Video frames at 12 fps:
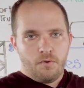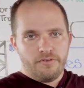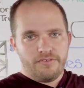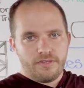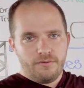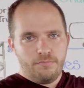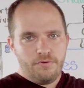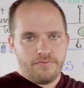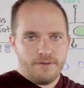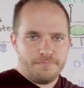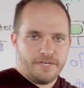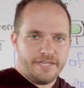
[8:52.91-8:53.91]
or is it going to
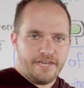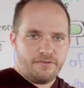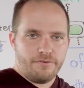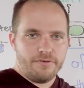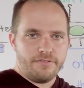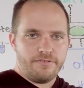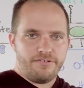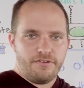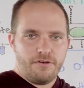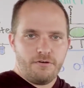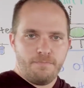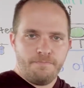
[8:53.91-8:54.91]
move up and down during the
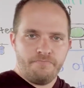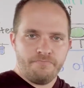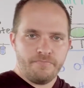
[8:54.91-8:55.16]
show?